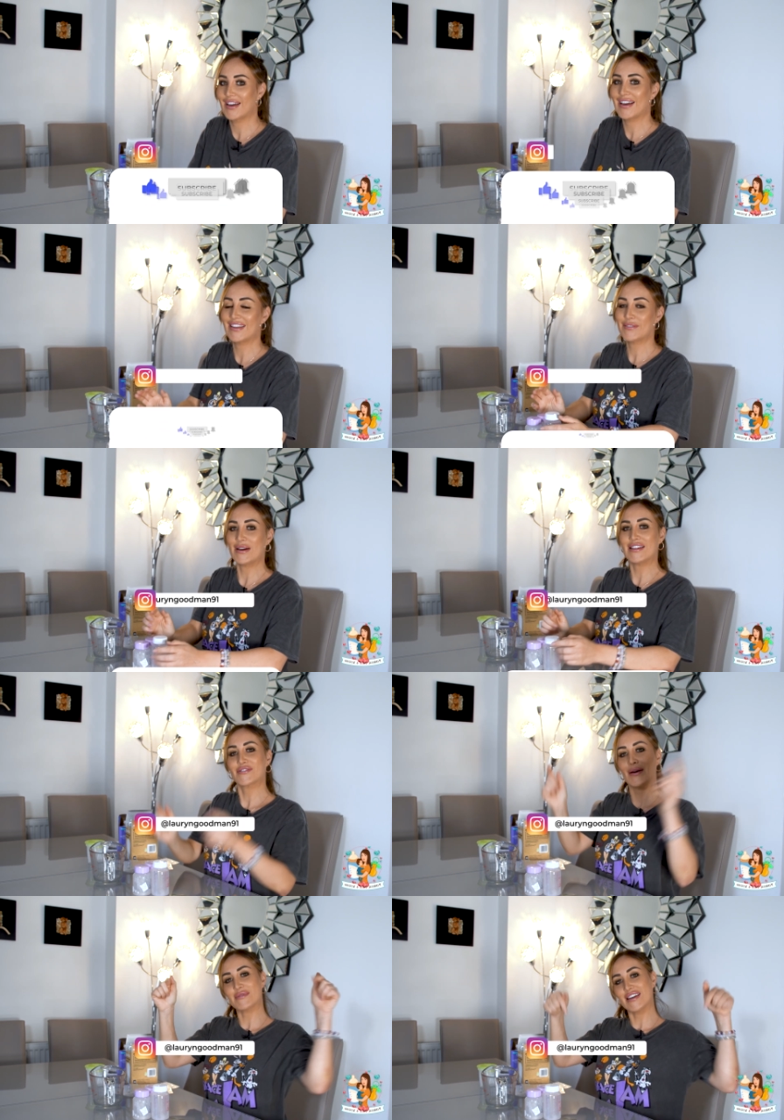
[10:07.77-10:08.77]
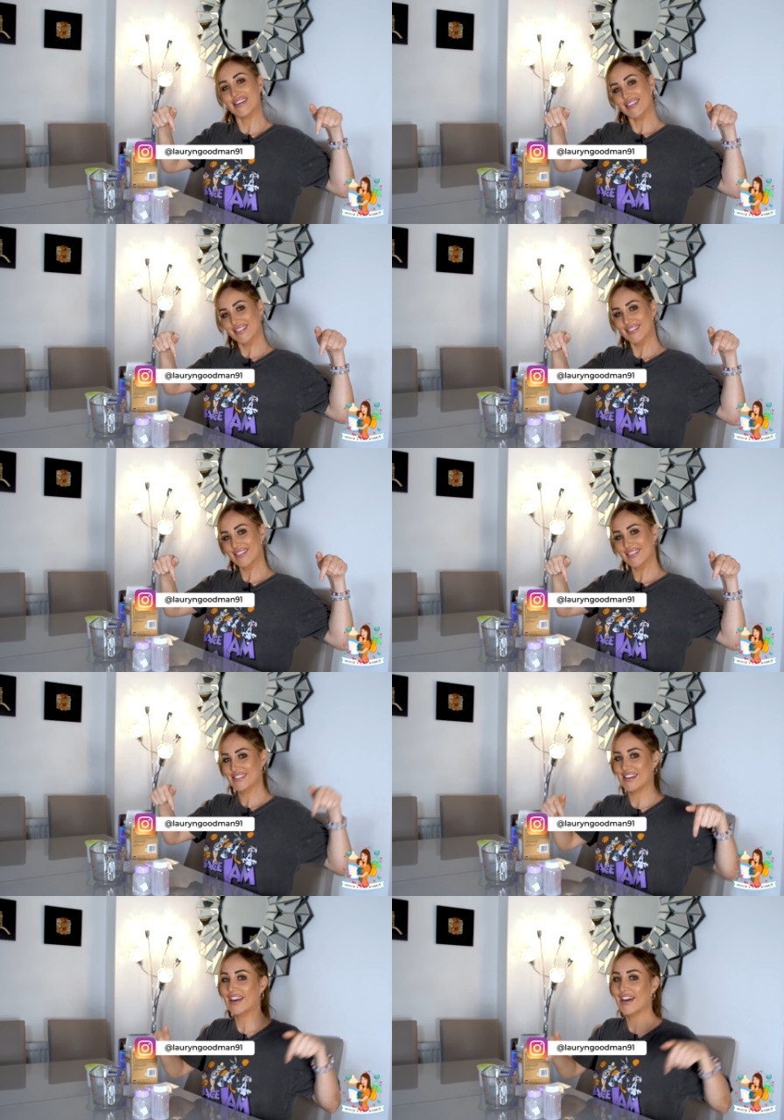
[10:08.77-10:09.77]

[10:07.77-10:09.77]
and my Instagram is here. Take